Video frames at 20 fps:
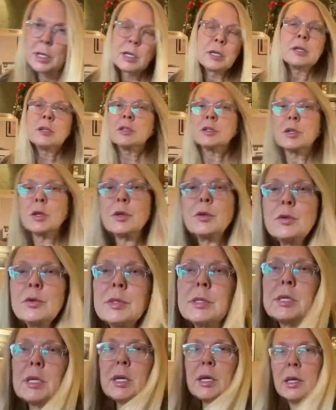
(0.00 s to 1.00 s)
So you
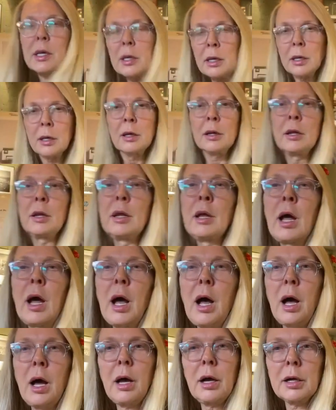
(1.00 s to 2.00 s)
see,
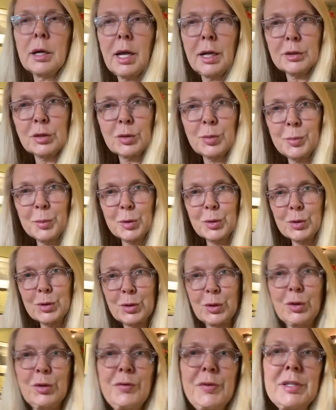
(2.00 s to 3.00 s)
customer
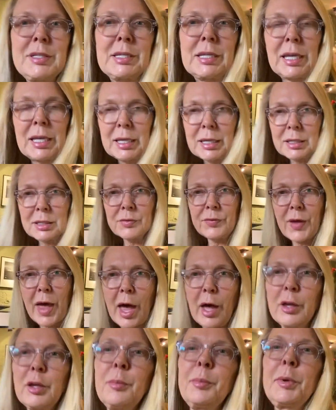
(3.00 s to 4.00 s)
service is
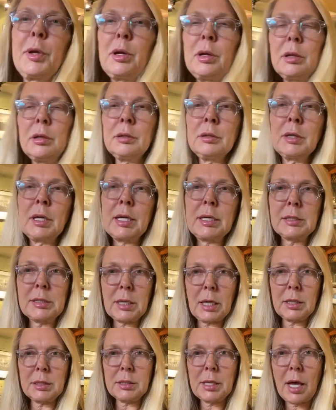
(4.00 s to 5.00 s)
valuable. It
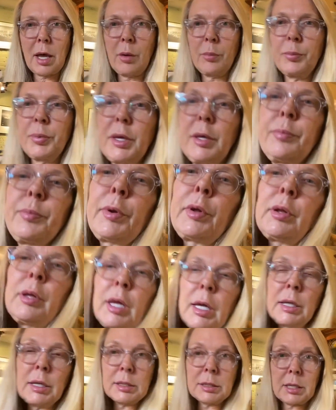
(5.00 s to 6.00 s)
does help people,
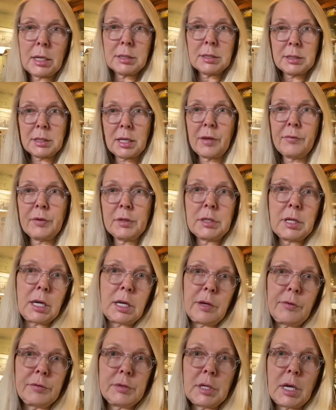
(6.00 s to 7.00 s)
and it does save a
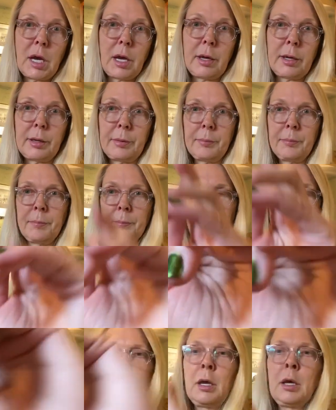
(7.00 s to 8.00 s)
ton of time.
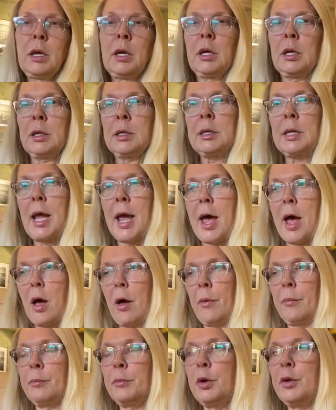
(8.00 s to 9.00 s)

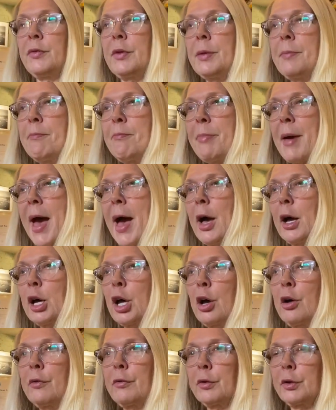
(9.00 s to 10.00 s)
Now, moving back
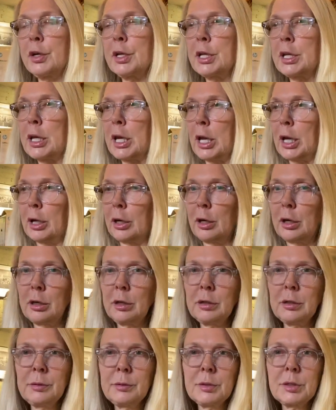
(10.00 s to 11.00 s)
over
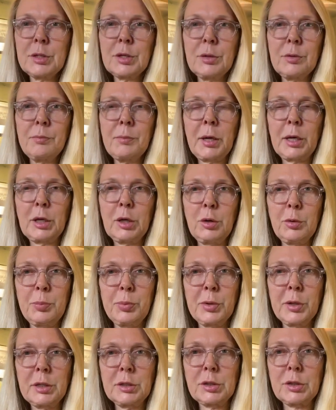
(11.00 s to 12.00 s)
here to my new
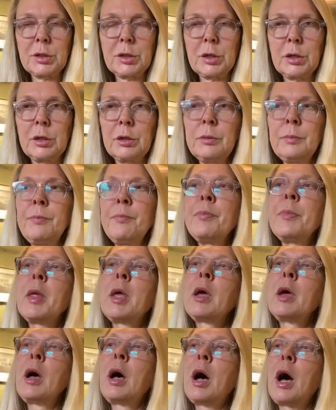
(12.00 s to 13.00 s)
printer,
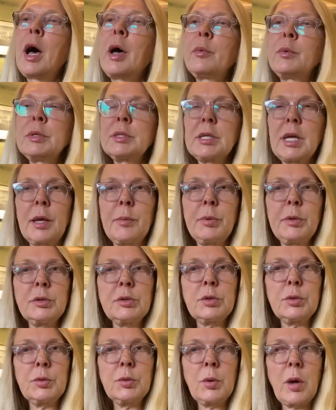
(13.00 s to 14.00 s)
I was able
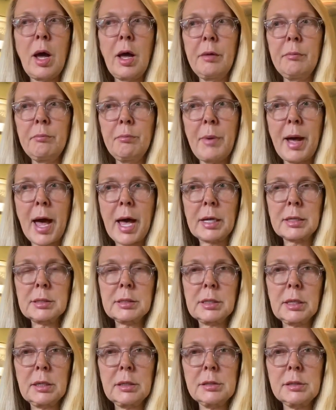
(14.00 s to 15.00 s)
to
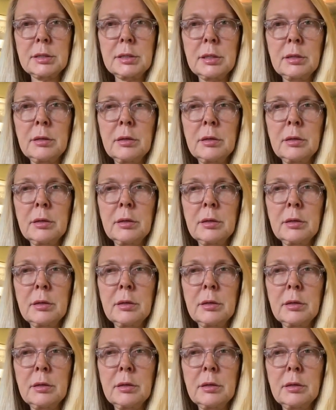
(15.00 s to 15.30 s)
unbox it,